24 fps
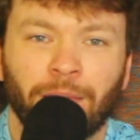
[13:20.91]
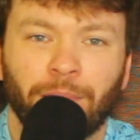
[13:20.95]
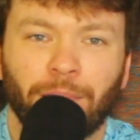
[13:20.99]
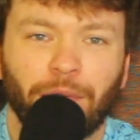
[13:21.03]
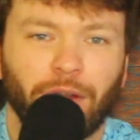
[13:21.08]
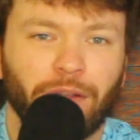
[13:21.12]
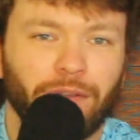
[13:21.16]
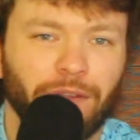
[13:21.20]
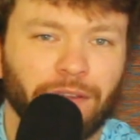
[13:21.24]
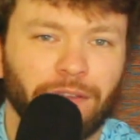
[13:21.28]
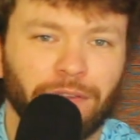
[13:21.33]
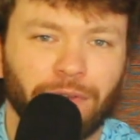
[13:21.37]

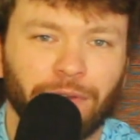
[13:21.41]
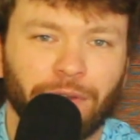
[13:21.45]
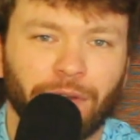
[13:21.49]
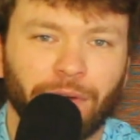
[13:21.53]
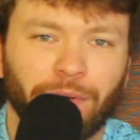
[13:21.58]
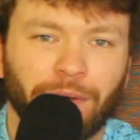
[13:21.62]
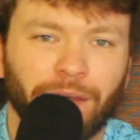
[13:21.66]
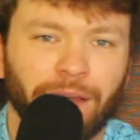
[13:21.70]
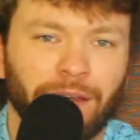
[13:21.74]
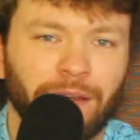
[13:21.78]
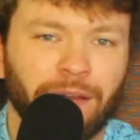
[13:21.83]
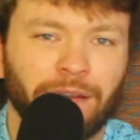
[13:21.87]
But I'll let you
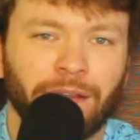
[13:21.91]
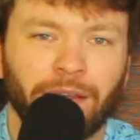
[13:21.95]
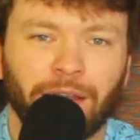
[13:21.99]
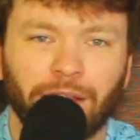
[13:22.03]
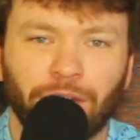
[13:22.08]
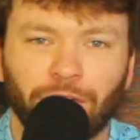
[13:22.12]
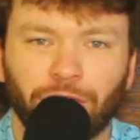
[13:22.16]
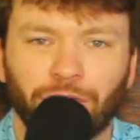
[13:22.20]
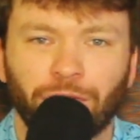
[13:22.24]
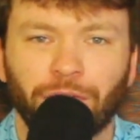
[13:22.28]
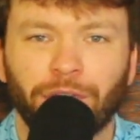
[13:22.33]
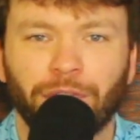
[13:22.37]
go ahead,
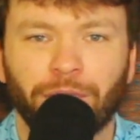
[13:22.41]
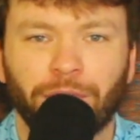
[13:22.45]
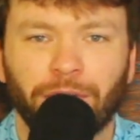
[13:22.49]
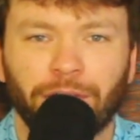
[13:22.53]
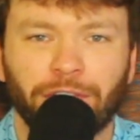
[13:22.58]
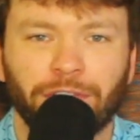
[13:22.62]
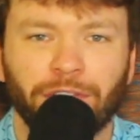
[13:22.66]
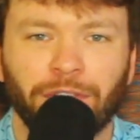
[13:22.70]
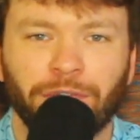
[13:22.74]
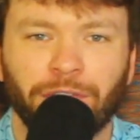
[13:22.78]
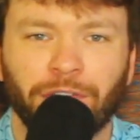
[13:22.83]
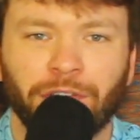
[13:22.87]
enjoy the
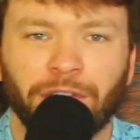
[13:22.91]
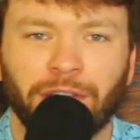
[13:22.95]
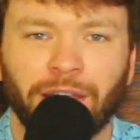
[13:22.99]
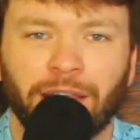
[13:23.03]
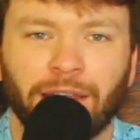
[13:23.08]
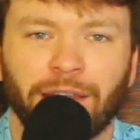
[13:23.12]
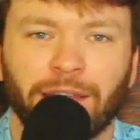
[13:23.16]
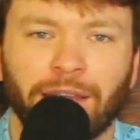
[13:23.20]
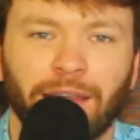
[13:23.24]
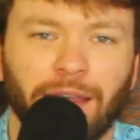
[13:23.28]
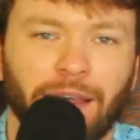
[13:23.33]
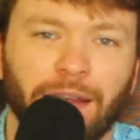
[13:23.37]
rest of your
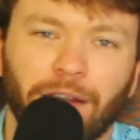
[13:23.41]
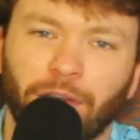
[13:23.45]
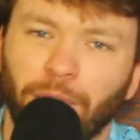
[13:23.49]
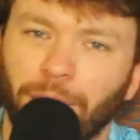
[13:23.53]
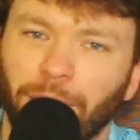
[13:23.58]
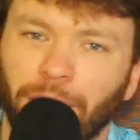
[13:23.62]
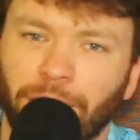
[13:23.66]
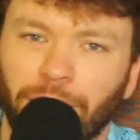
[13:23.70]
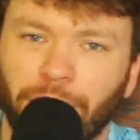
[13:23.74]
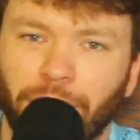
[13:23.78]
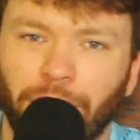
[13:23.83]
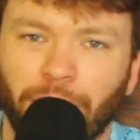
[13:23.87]
day, and I
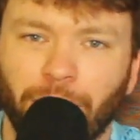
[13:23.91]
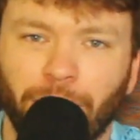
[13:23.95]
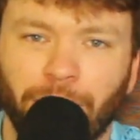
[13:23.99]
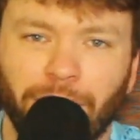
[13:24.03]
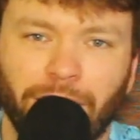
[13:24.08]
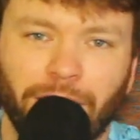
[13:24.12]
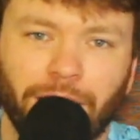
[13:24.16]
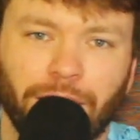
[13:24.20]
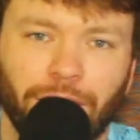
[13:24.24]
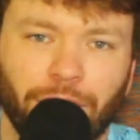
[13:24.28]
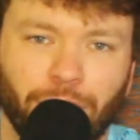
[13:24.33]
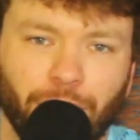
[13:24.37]
hope you have a great
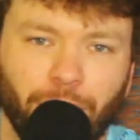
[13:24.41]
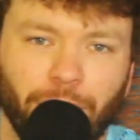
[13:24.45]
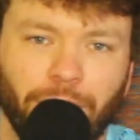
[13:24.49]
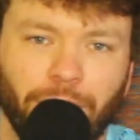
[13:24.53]
weekend as